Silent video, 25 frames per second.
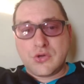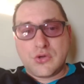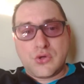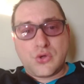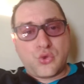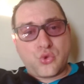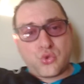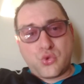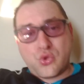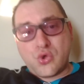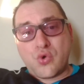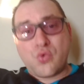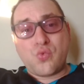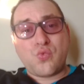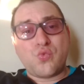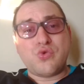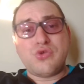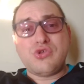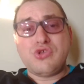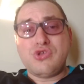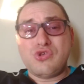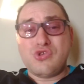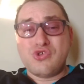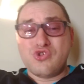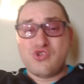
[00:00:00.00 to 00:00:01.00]
So
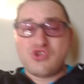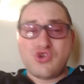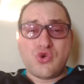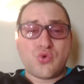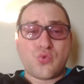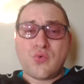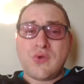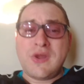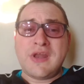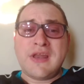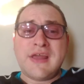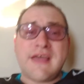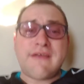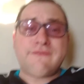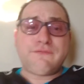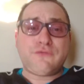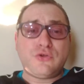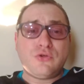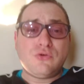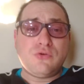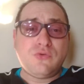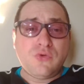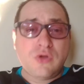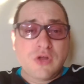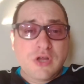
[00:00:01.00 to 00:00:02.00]
you really have
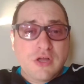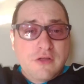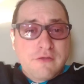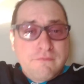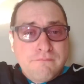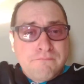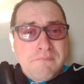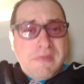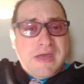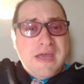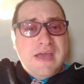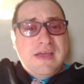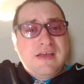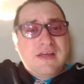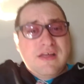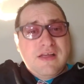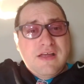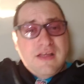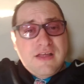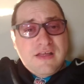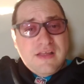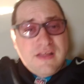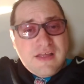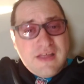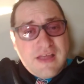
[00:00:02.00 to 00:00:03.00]
to make
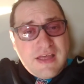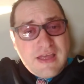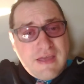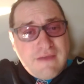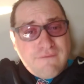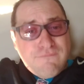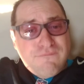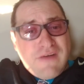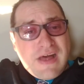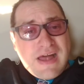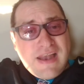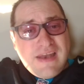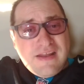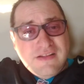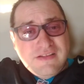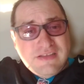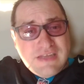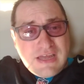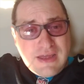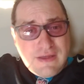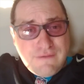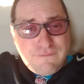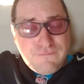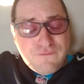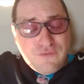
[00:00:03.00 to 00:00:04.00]
a valid
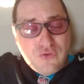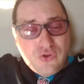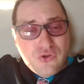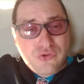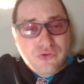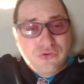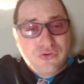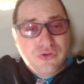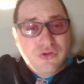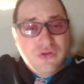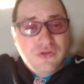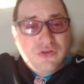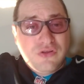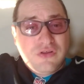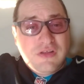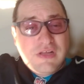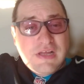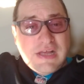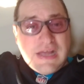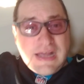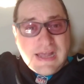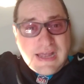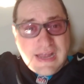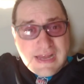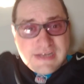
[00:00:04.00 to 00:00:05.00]
effort
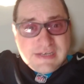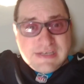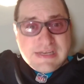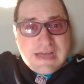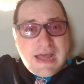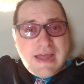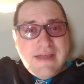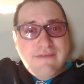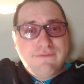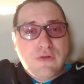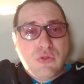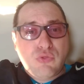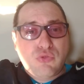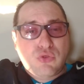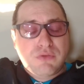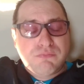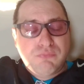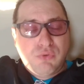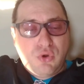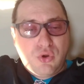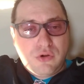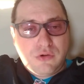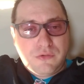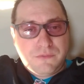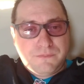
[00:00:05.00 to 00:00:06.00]
and dive on the
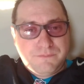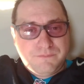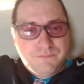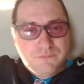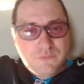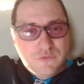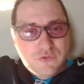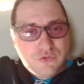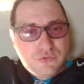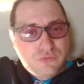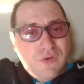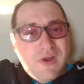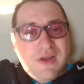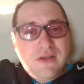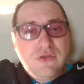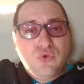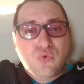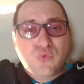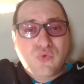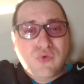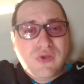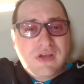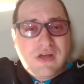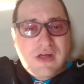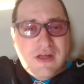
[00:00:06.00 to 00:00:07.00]
ball. Try to
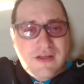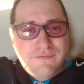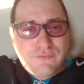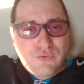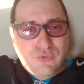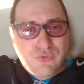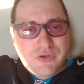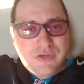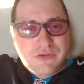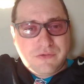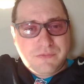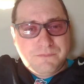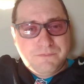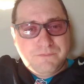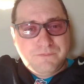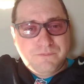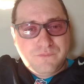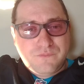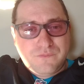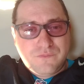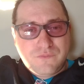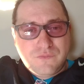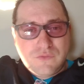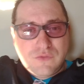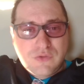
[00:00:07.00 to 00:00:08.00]
recover it.
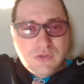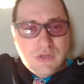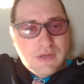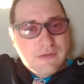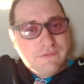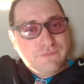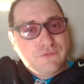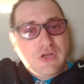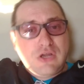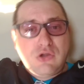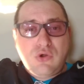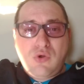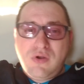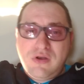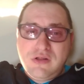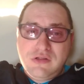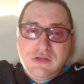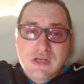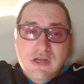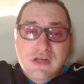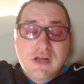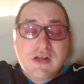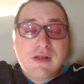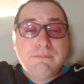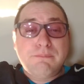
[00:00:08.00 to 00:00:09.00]
If they call it
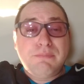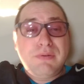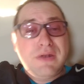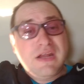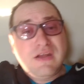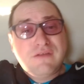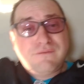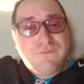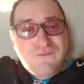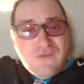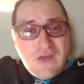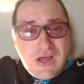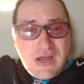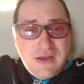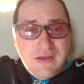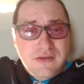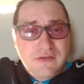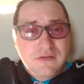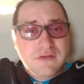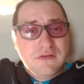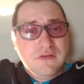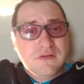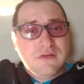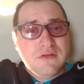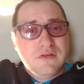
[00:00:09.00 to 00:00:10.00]
incomplete, fine.
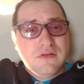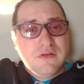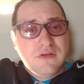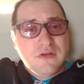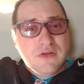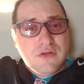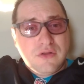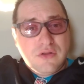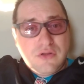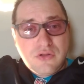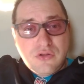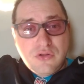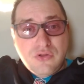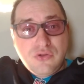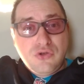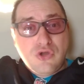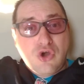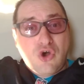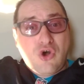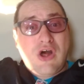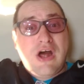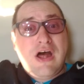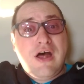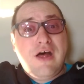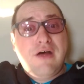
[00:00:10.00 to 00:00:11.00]

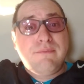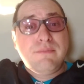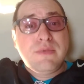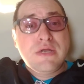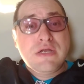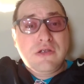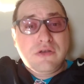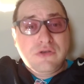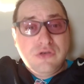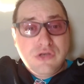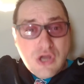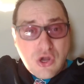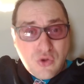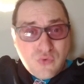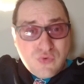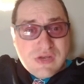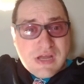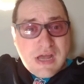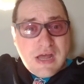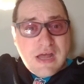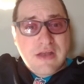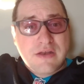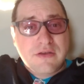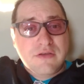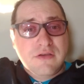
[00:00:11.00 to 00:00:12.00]
No harm, no
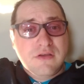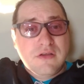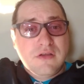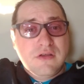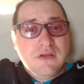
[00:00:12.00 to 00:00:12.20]
done.